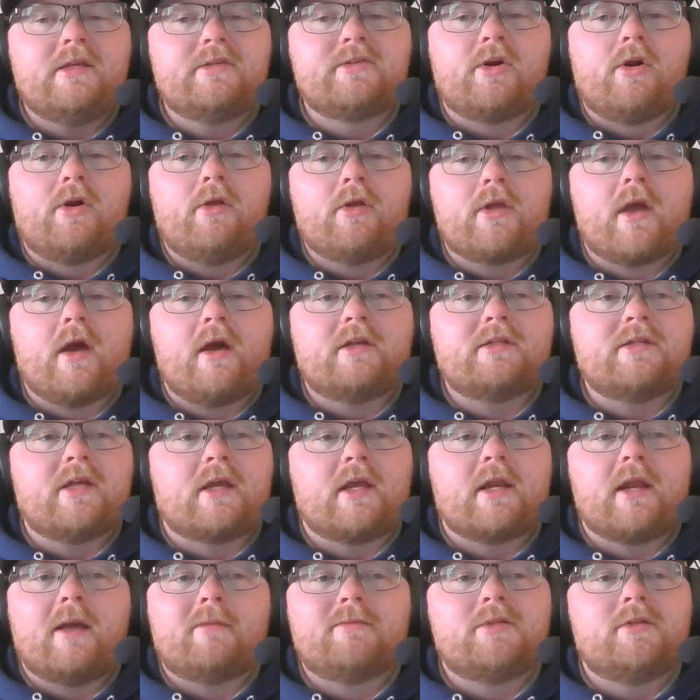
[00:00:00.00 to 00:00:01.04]
these are all guys
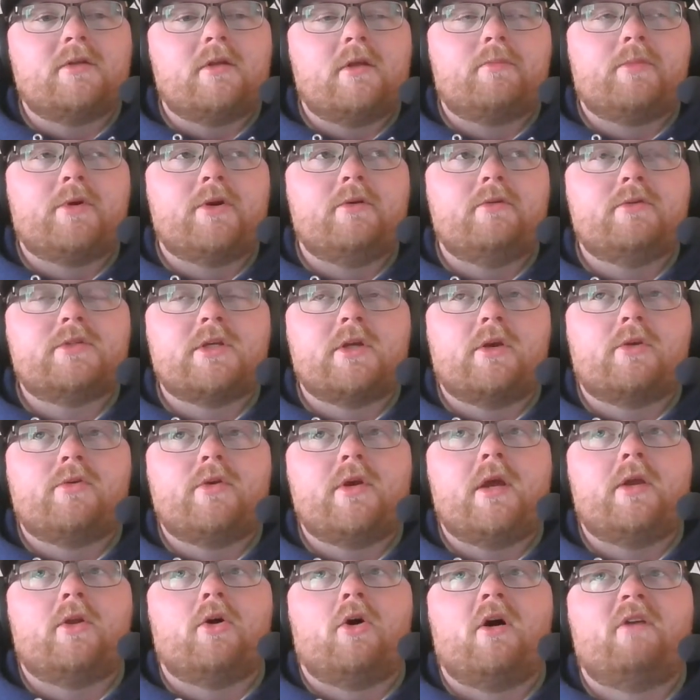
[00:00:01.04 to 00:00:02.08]
that can absolutely produce and
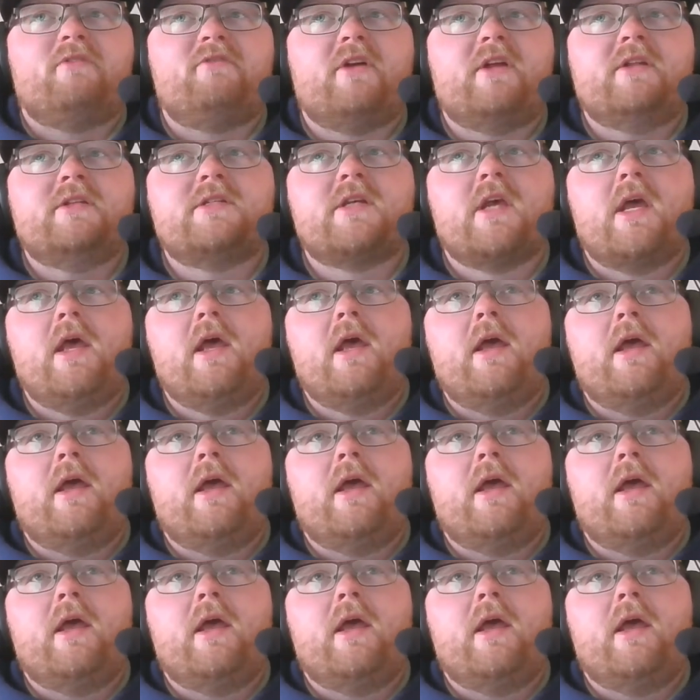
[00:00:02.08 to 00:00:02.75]
create offense.